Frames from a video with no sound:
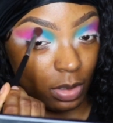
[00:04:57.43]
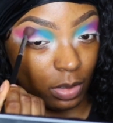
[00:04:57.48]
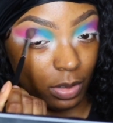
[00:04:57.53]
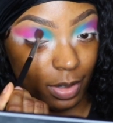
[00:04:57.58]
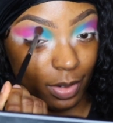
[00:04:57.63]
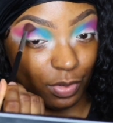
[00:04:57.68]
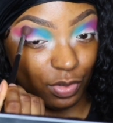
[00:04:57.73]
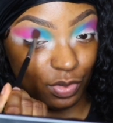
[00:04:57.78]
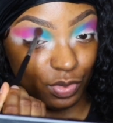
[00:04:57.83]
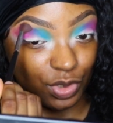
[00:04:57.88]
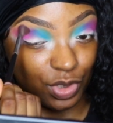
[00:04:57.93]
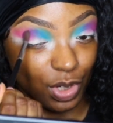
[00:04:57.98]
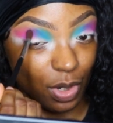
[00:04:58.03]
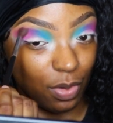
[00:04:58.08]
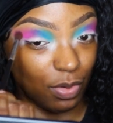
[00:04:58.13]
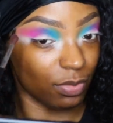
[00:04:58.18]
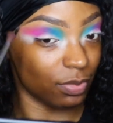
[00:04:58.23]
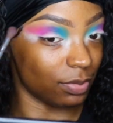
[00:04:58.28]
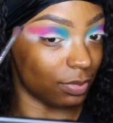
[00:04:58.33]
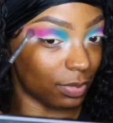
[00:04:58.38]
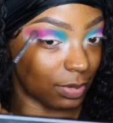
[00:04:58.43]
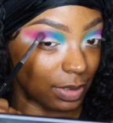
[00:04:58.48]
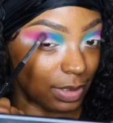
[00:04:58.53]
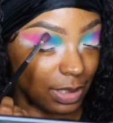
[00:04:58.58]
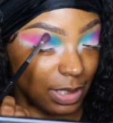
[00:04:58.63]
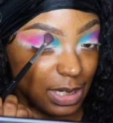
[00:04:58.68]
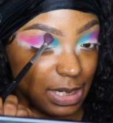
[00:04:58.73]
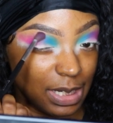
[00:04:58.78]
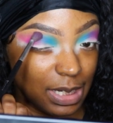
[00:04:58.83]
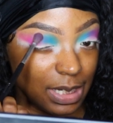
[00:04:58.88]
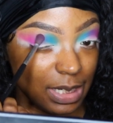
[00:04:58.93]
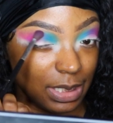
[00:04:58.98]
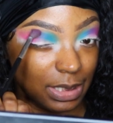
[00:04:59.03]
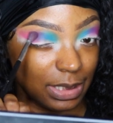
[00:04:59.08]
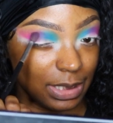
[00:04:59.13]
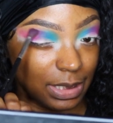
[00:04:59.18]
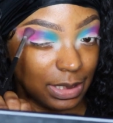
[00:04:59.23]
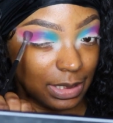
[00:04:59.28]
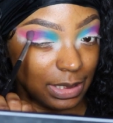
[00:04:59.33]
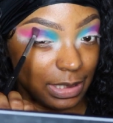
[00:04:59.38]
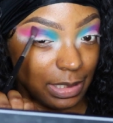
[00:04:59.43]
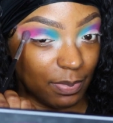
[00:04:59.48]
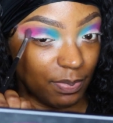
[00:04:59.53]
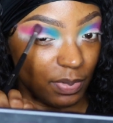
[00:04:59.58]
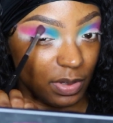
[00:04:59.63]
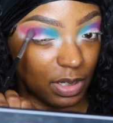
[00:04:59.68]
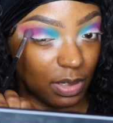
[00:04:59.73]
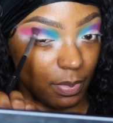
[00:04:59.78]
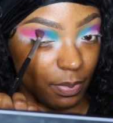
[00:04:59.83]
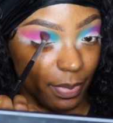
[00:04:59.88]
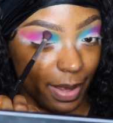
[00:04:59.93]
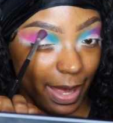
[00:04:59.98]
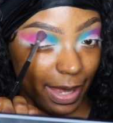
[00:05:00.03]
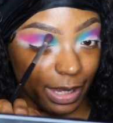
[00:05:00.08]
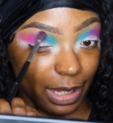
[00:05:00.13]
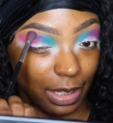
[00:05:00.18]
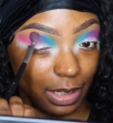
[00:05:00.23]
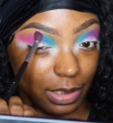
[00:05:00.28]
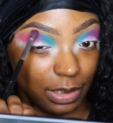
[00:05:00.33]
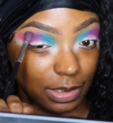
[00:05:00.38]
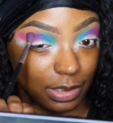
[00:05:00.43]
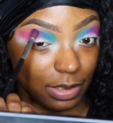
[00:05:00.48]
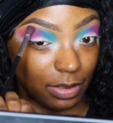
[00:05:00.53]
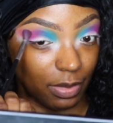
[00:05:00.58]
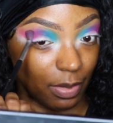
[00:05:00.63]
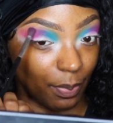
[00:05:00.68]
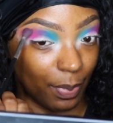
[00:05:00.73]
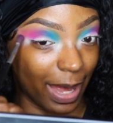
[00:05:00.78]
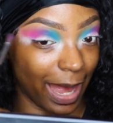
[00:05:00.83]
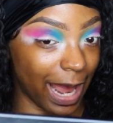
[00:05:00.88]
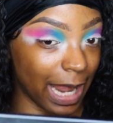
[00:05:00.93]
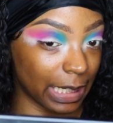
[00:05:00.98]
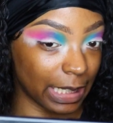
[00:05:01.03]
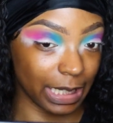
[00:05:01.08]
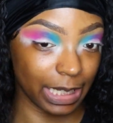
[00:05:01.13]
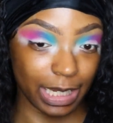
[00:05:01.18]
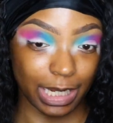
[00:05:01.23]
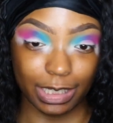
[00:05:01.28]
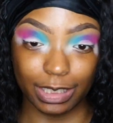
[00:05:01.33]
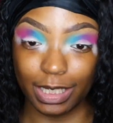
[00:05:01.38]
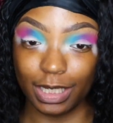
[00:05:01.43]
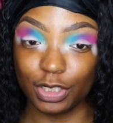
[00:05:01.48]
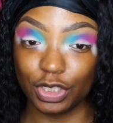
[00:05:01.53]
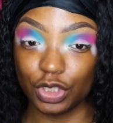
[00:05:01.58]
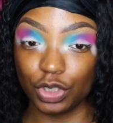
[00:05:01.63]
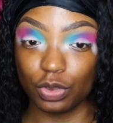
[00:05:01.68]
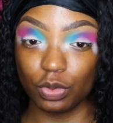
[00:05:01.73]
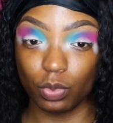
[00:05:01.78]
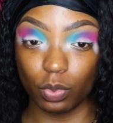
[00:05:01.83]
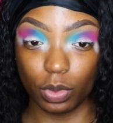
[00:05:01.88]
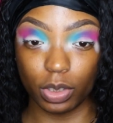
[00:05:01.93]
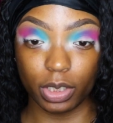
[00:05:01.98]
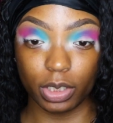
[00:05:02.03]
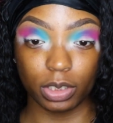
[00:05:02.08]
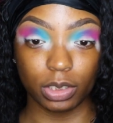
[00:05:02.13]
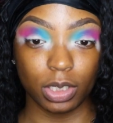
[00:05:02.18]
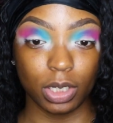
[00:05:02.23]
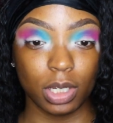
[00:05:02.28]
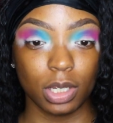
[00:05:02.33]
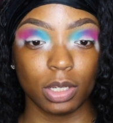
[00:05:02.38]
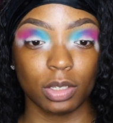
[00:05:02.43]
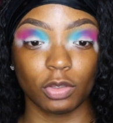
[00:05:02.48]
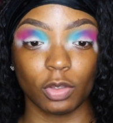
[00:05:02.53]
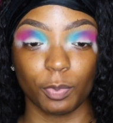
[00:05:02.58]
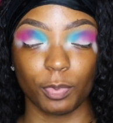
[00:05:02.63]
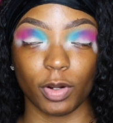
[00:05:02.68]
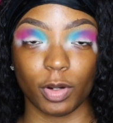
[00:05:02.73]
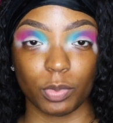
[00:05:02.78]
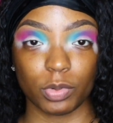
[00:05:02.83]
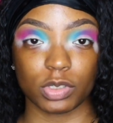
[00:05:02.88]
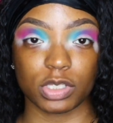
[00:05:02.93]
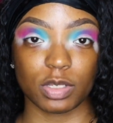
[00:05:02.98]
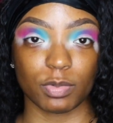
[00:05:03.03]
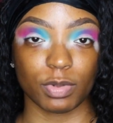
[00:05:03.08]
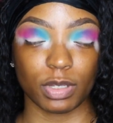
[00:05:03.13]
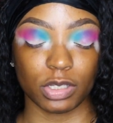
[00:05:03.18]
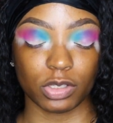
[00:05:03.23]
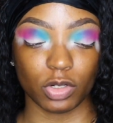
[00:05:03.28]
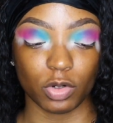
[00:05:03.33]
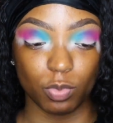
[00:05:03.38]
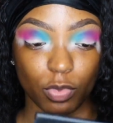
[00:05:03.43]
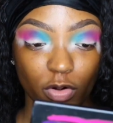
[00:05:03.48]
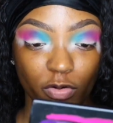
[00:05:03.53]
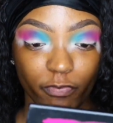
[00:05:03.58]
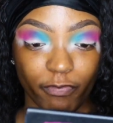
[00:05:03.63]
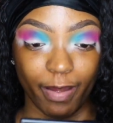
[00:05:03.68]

Now you don't need to dip it back into the palette unless you want the purple to be a little more